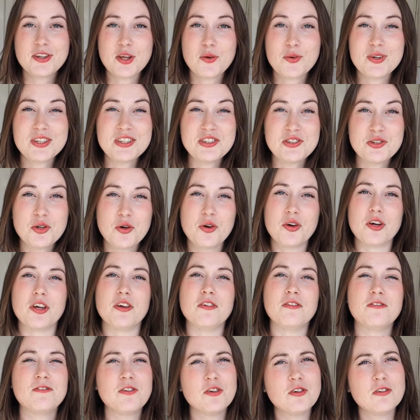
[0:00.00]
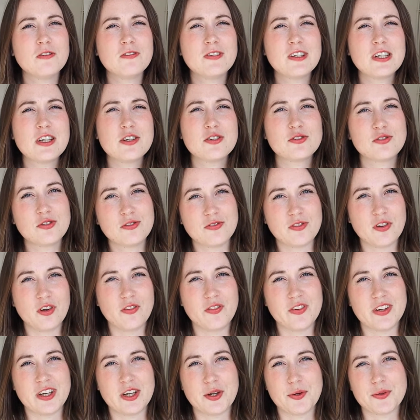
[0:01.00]
If you enjoy food videos,
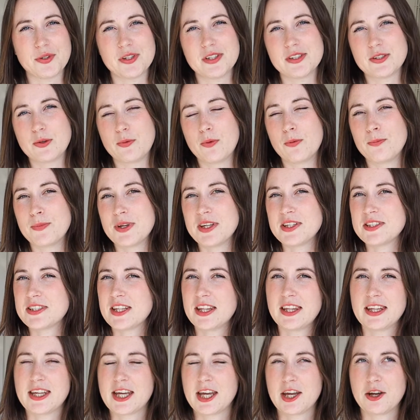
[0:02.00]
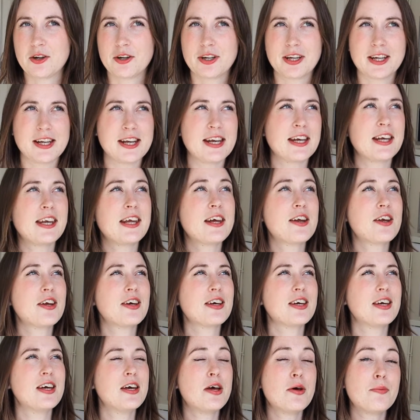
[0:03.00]
review videos, and someone being silly, chaotic, and
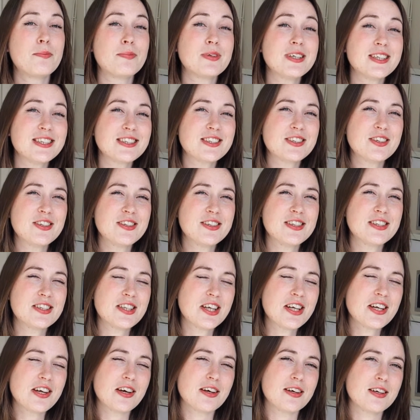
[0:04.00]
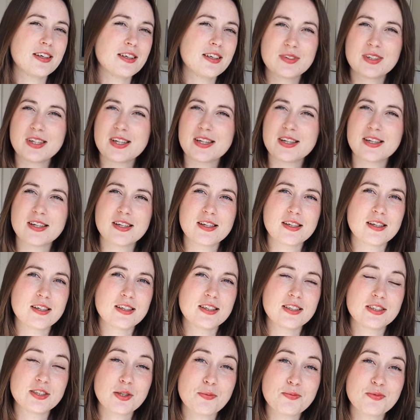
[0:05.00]
idiotic, please consider
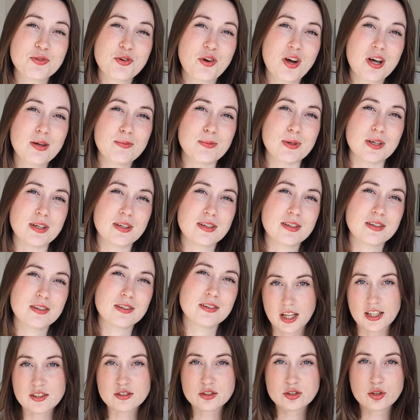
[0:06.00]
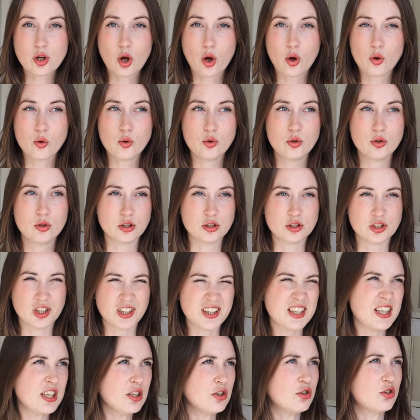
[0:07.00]
subscribing. Let's go to
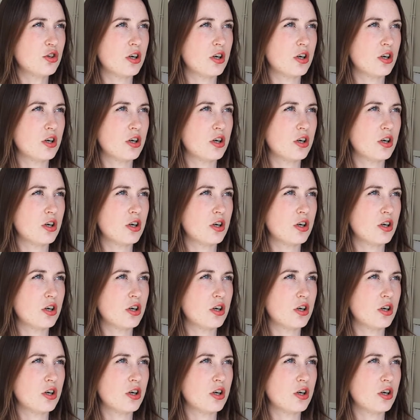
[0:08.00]
the